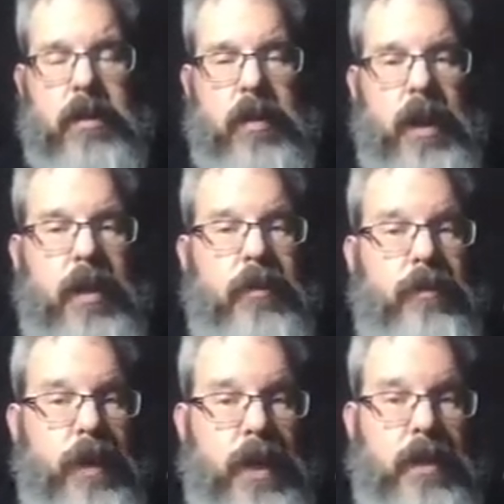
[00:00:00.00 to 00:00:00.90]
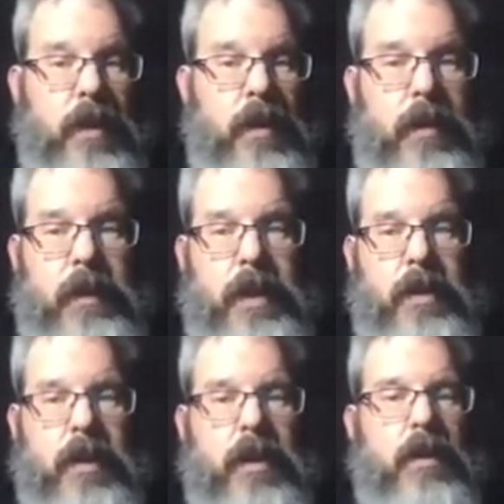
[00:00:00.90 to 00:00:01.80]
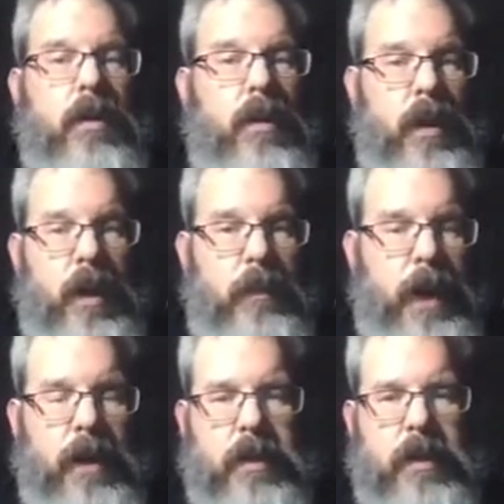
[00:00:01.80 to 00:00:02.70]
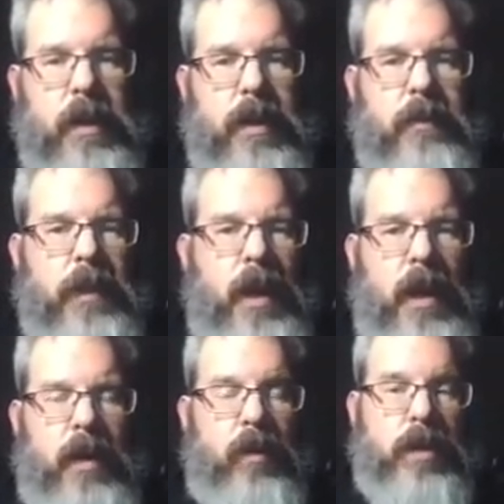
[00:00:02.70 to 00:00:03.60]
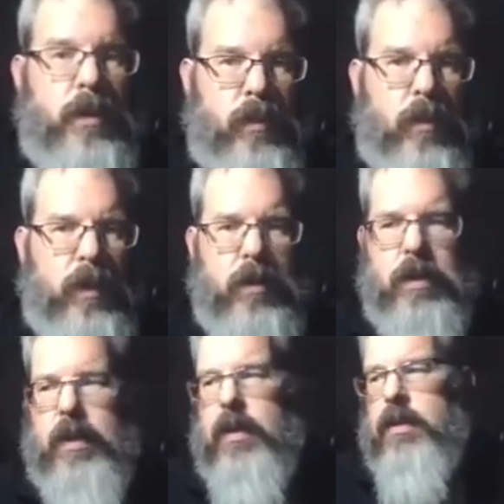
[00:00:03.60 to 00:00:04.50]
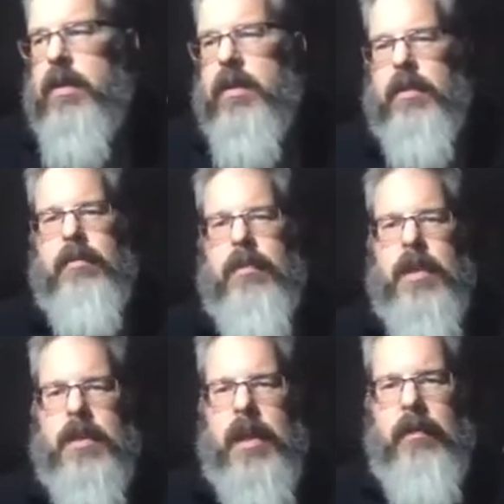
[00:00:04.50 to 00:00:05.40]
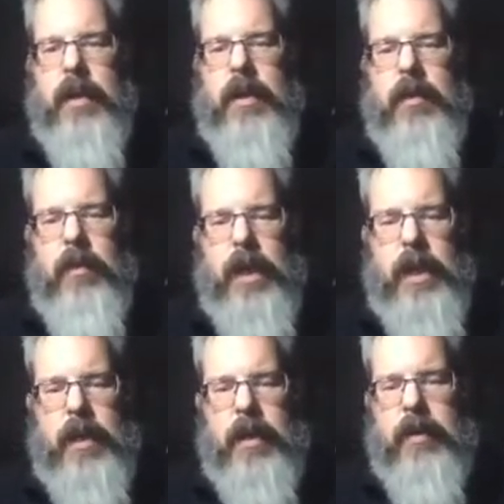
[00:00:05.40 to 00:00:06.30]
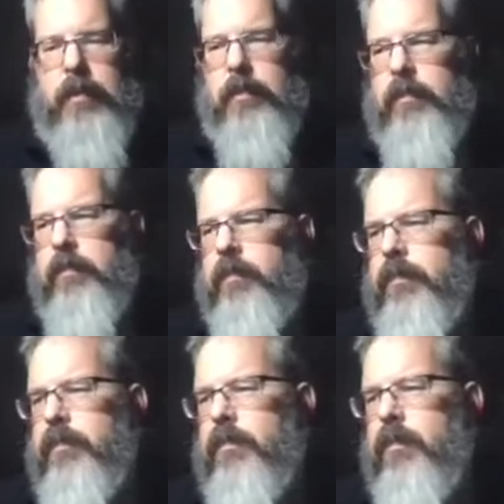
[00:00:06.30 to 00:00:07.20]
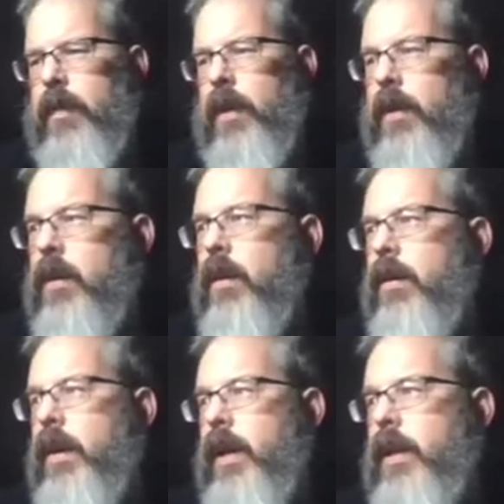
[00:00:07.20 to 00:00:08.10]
so that event argument's going to get passed there, and we just won't use it because it doesn't have anything we need in it. All right,